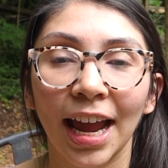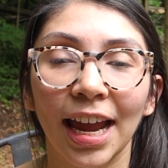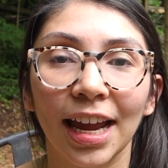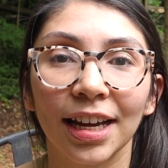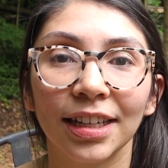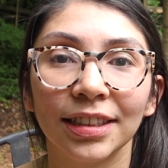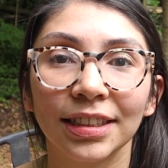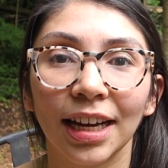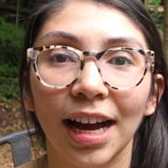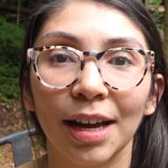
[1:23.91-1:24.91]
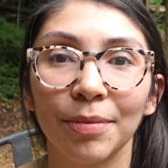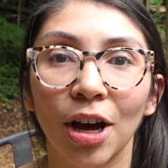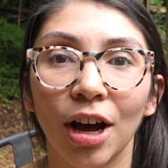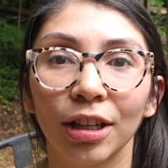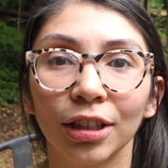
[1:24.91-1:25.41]
and I'm
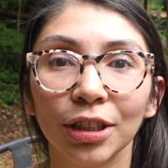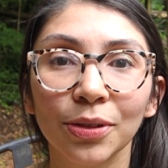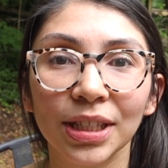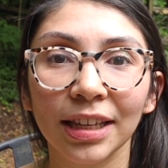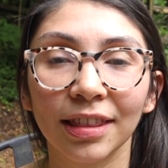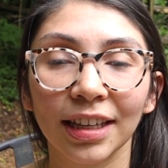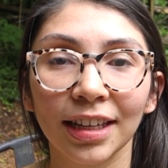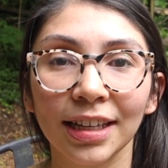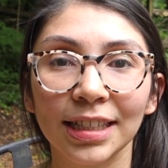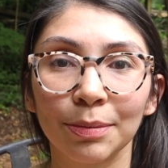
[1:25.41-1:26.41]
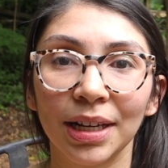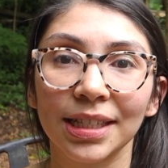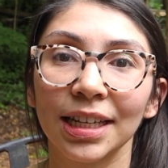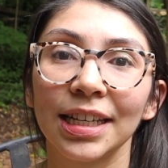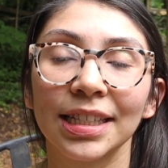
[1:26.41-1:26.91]
not losing things, and my
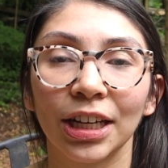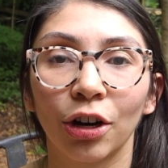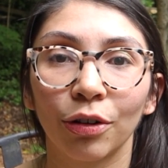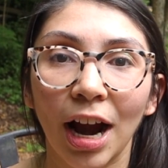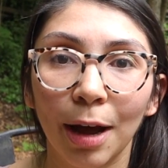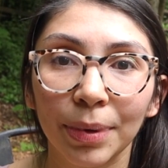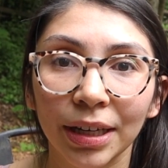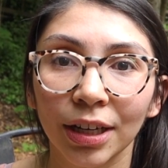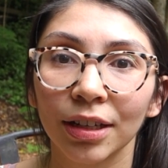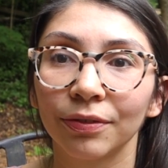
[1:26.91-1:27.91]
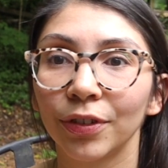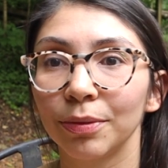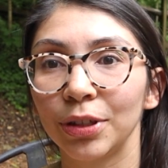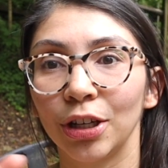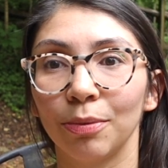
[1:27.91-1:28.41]
son isn't grabbing for,
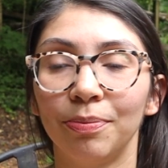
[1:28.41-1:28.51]
you know,